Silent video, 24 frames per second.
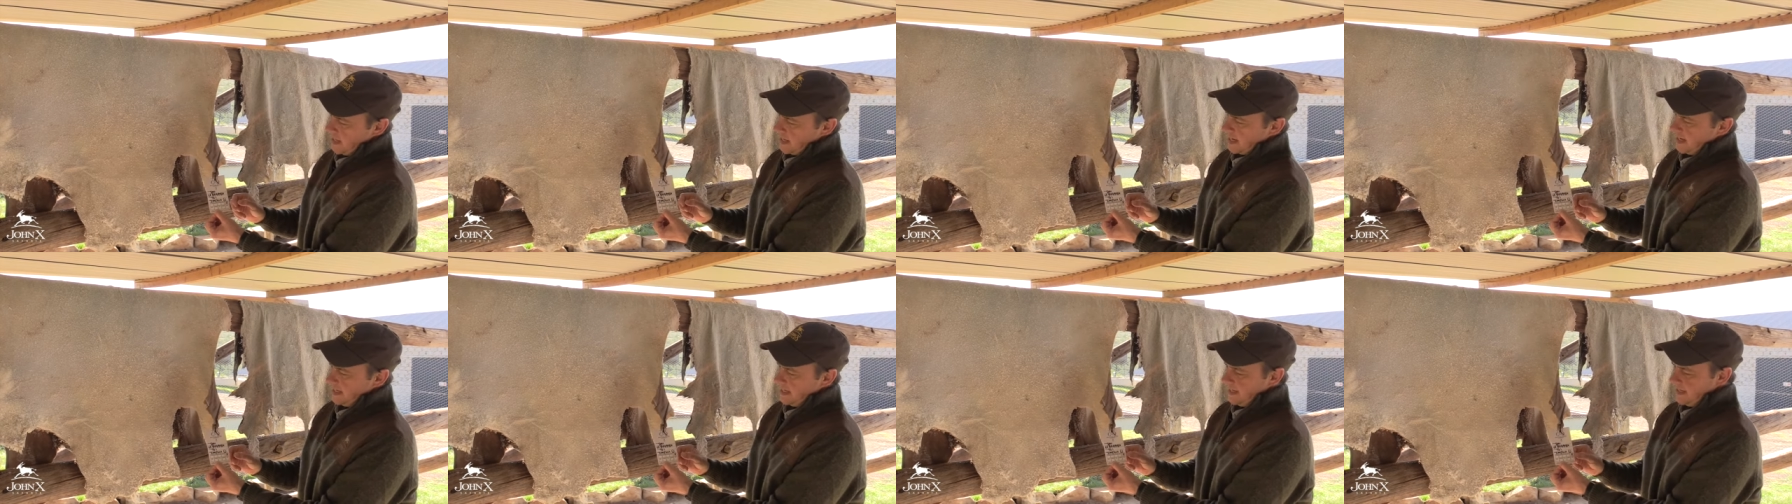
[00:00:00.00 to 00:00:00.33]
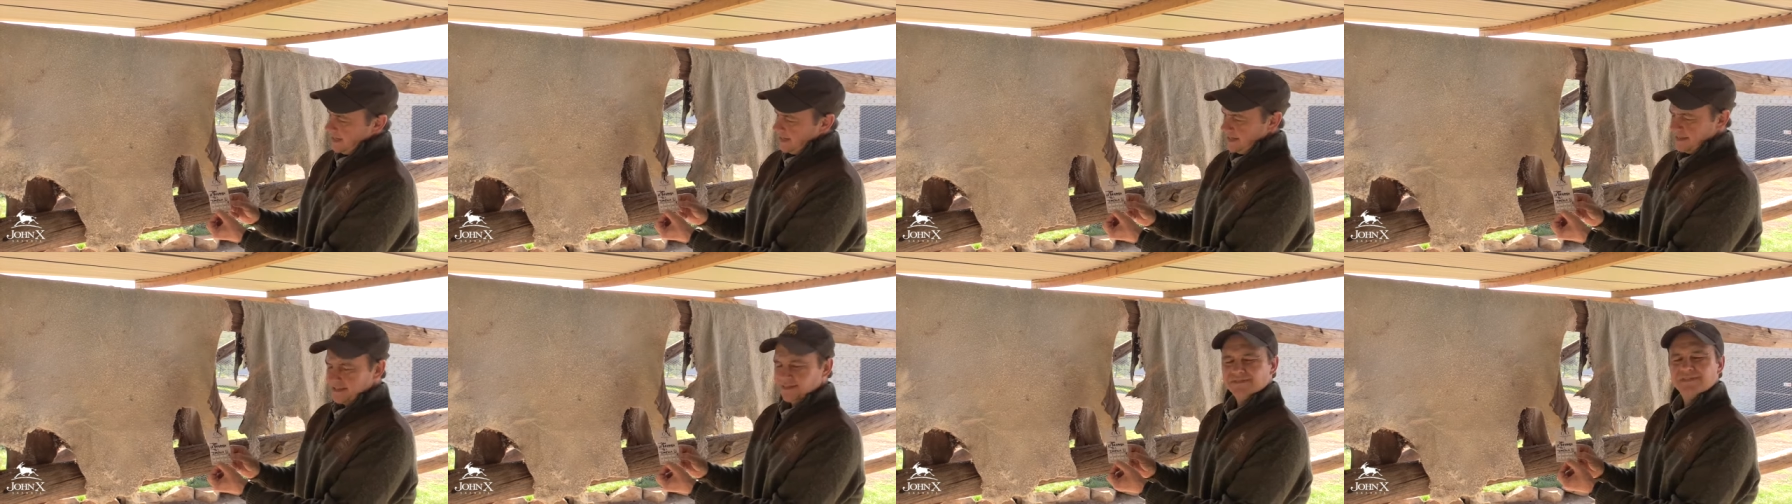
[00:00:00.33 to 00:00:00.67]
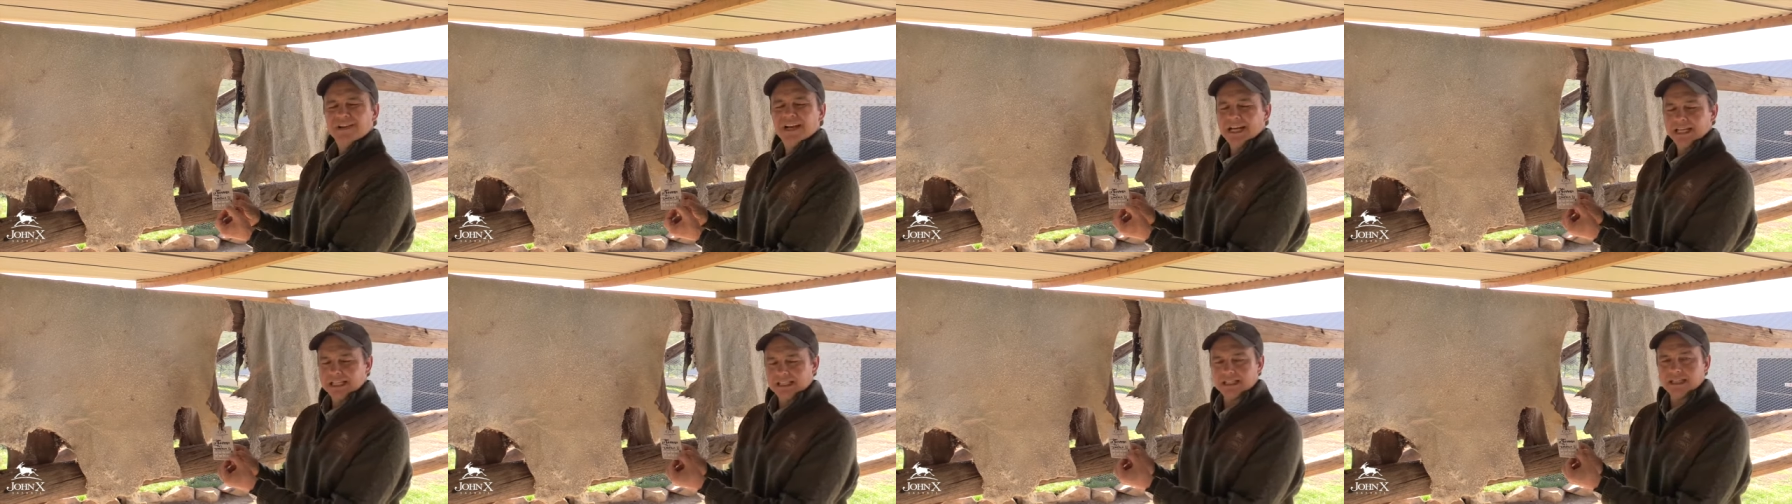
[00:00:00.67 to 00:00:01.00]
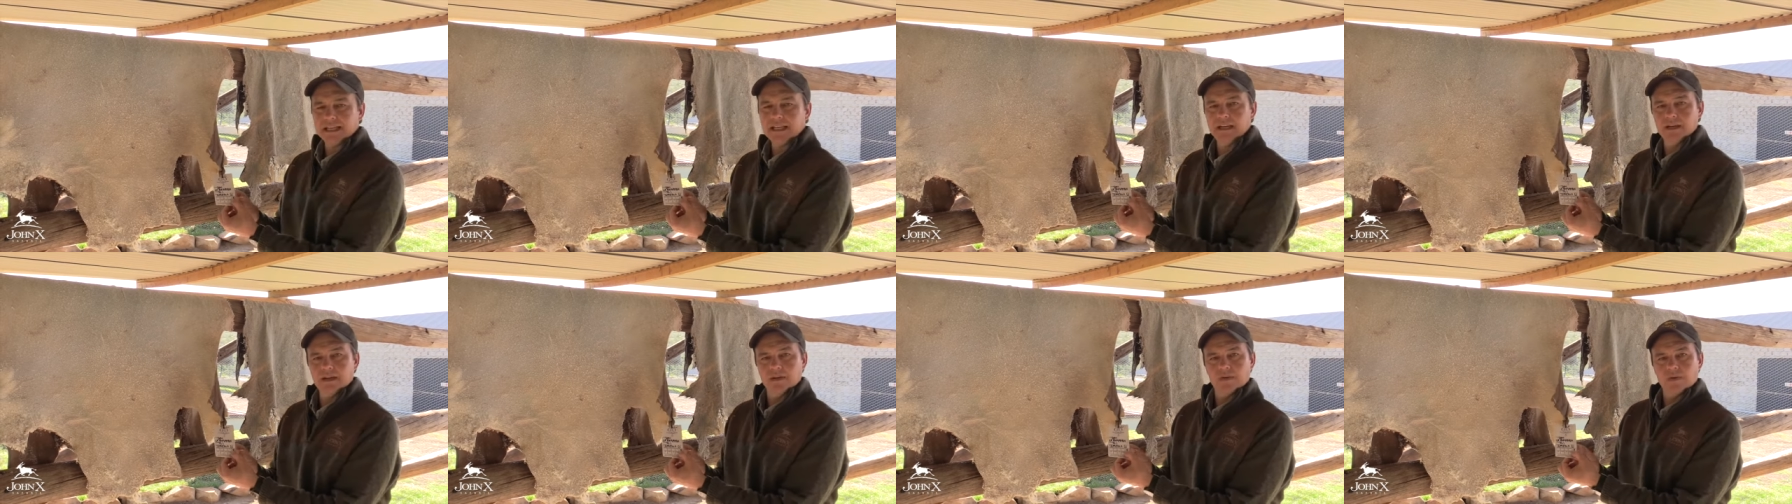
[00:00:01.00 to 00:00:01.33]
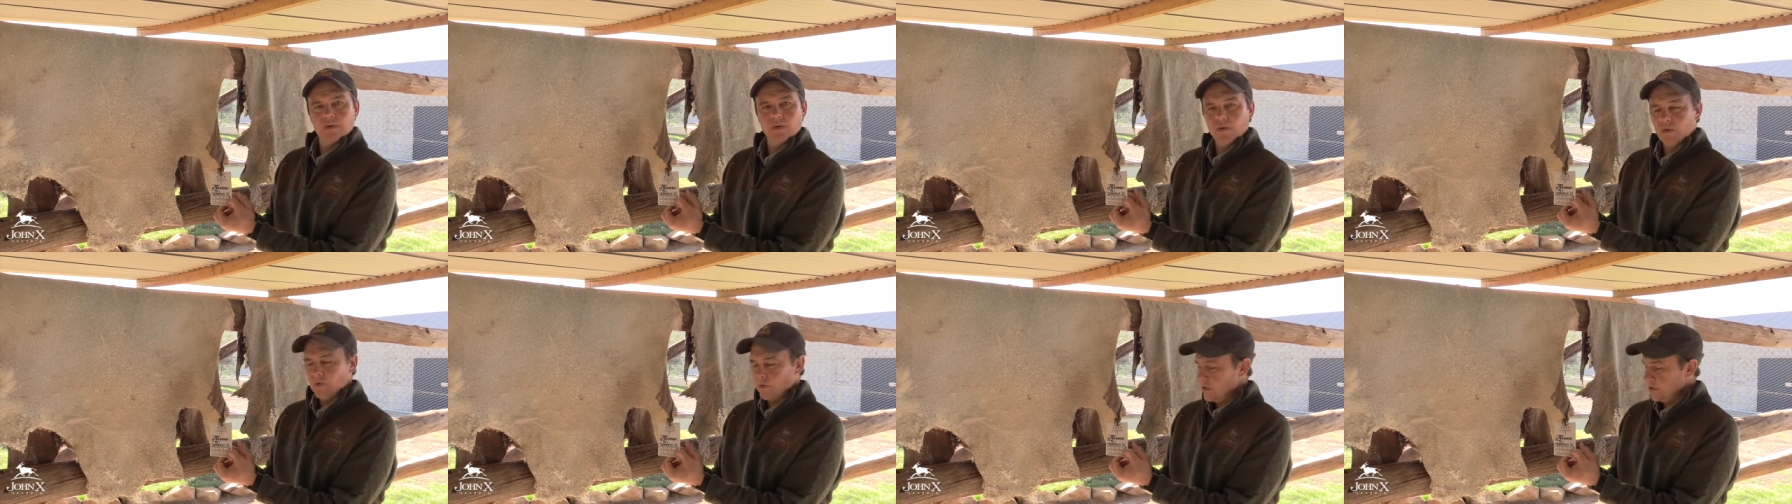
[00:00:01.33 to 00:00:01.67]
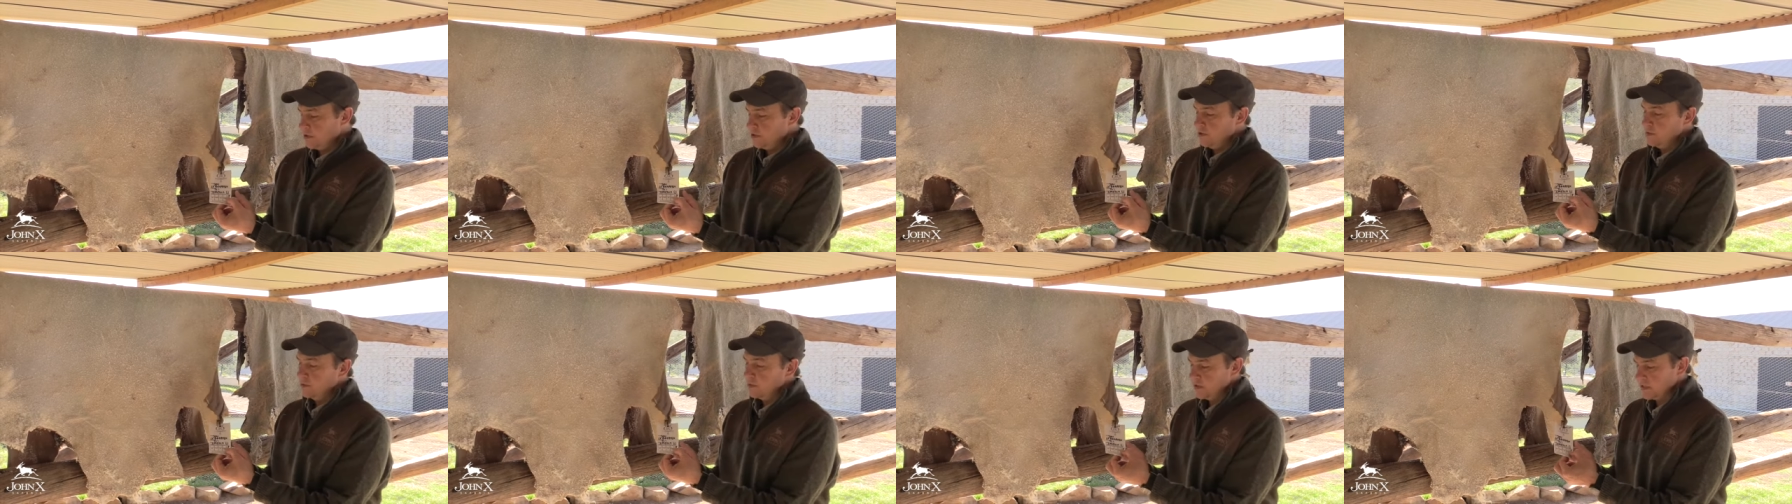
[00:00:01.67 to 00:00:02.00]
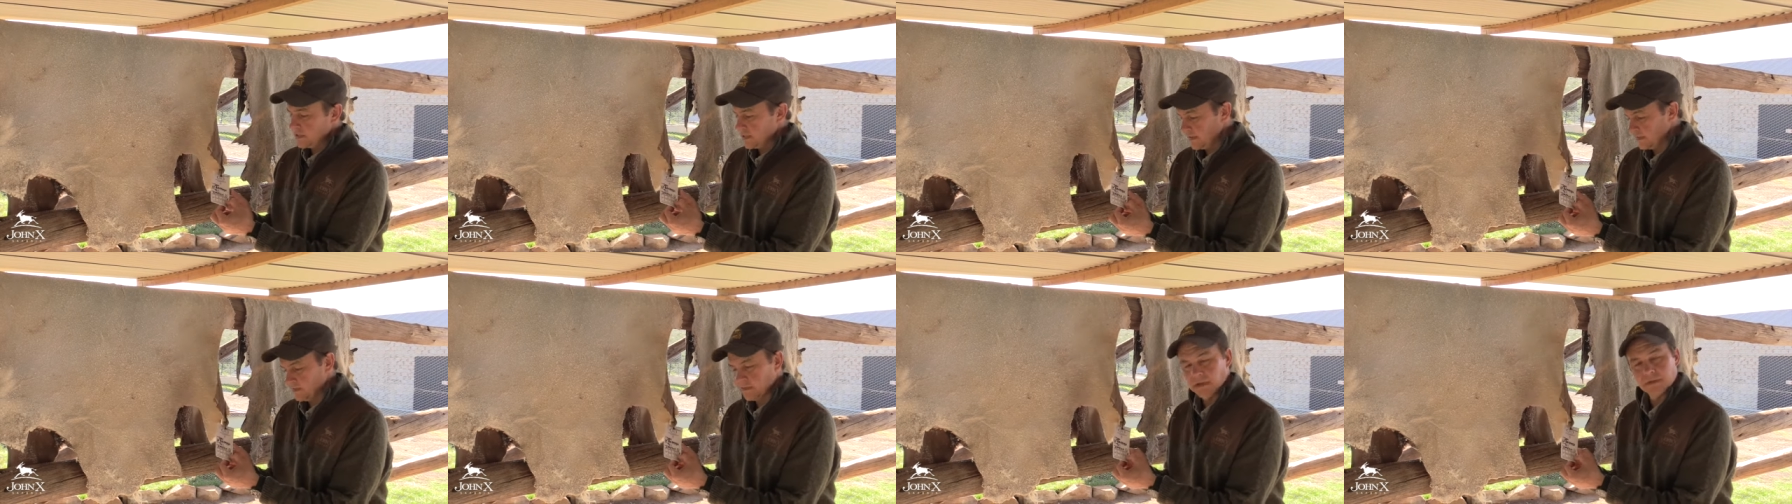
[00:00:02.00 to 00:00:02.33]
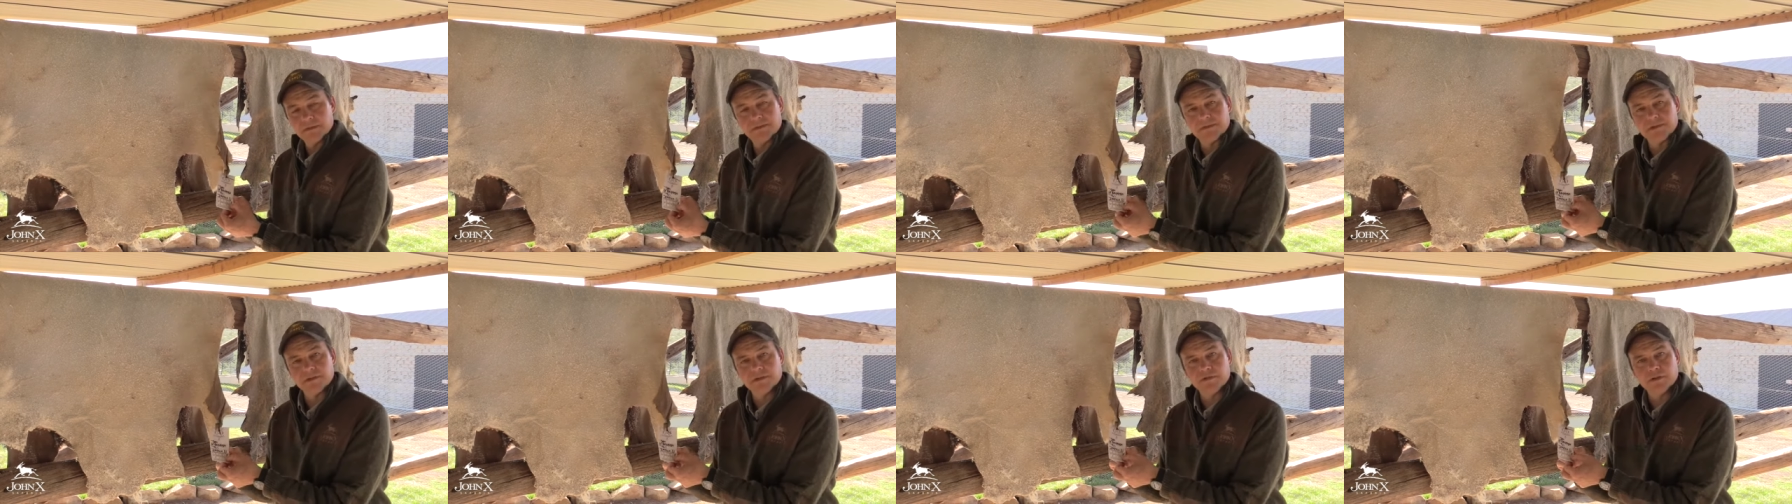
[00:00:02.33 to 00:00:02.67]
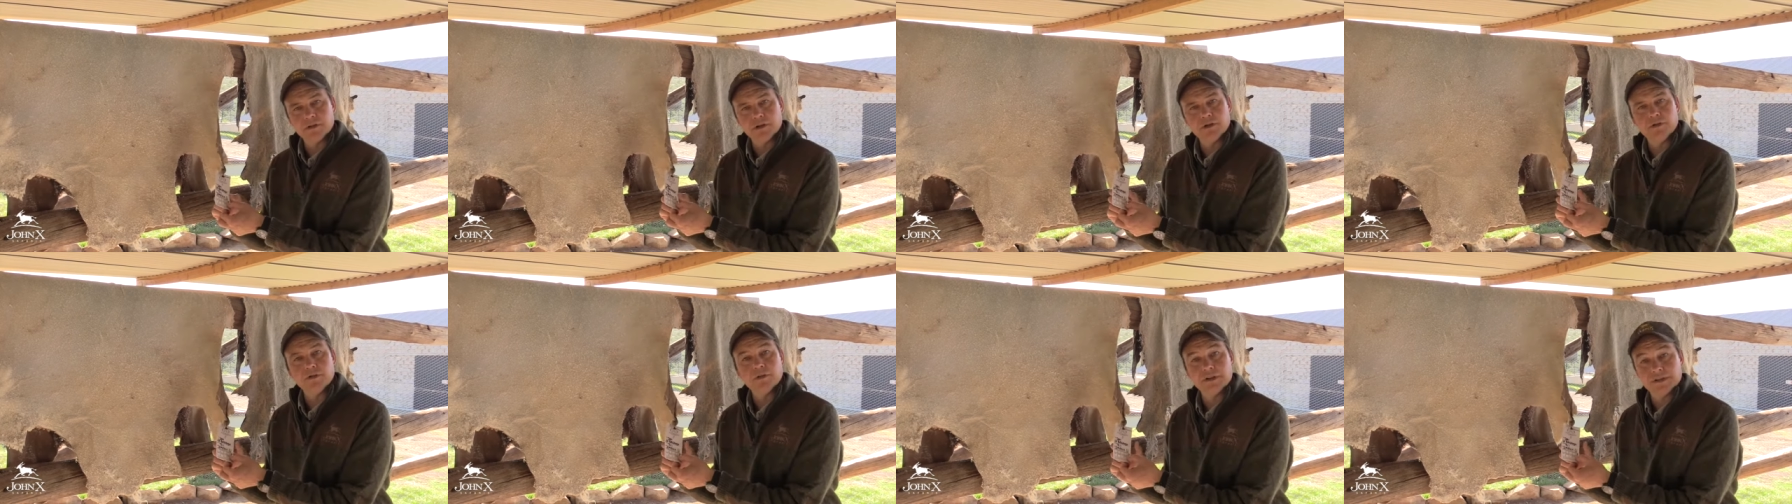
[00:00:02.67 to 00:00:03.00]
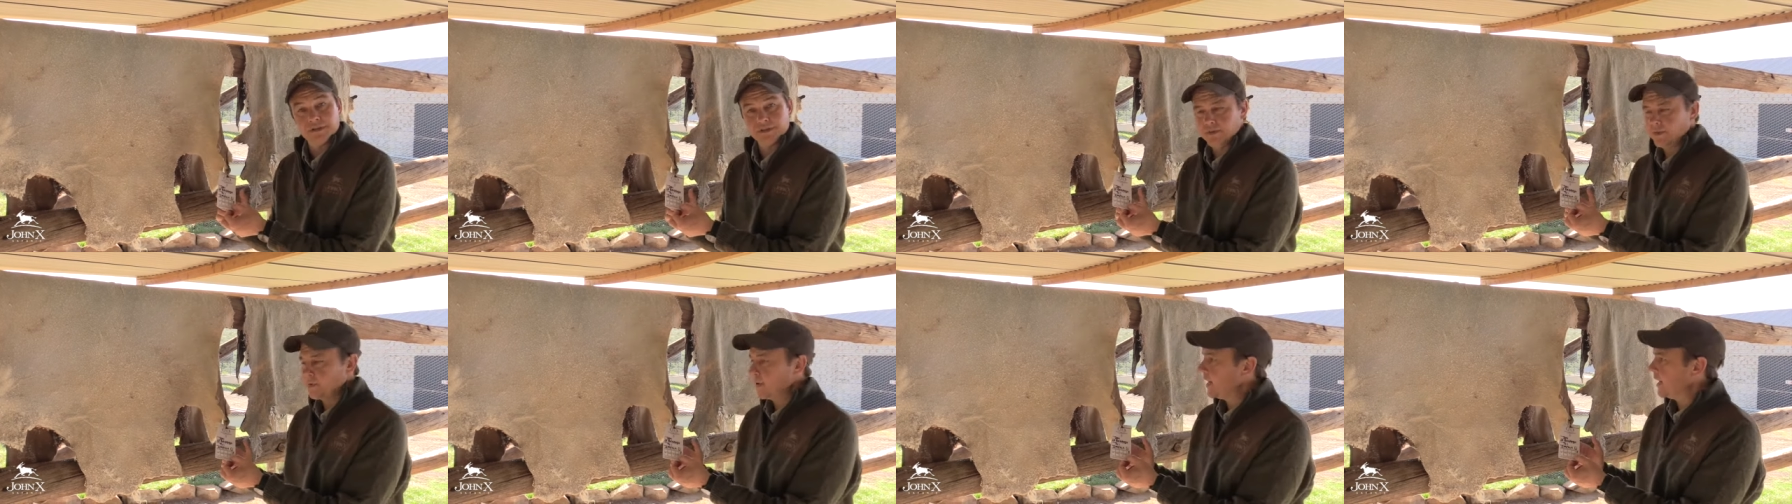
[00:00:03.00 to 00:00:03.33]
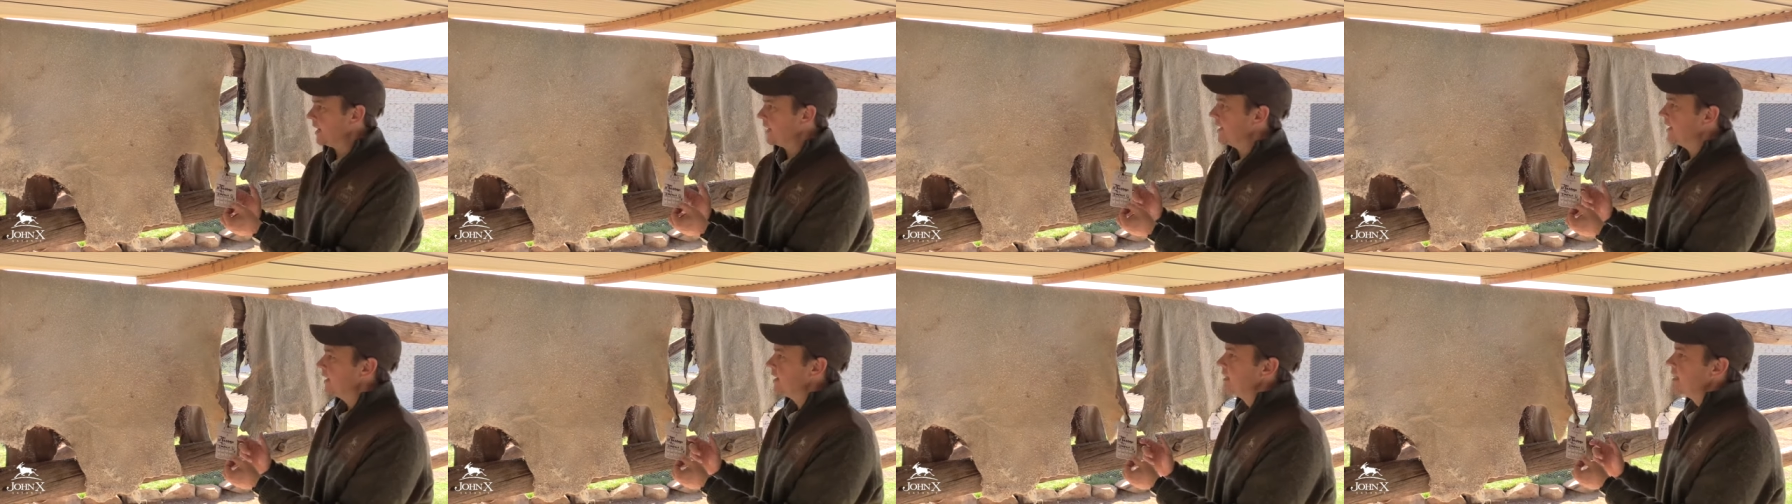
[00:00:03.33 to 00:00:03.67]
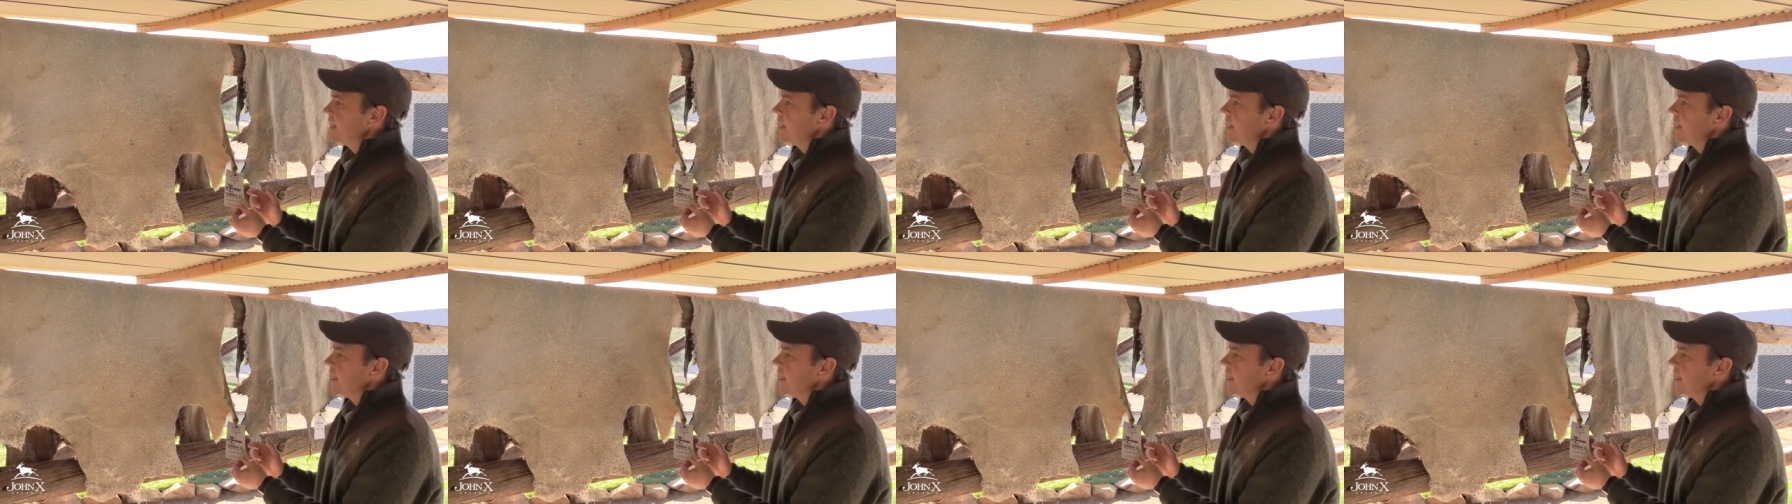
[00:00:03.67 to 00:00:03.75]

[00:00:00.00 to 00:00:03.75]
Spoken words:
and it is a flat skin, or what you would sometimes refer to as a rug.